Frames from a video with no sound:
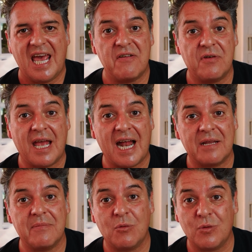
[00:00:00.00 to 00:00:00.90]
every
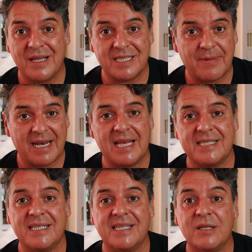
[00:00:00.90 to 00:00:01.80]
animal with
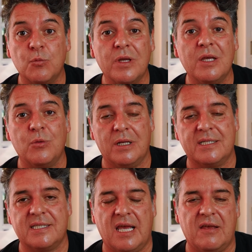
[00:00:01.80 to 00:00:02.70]
leishmaniasis that we will
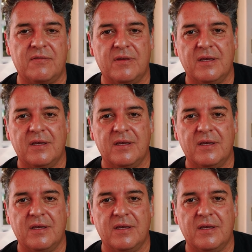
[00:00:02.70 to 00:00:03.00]
save,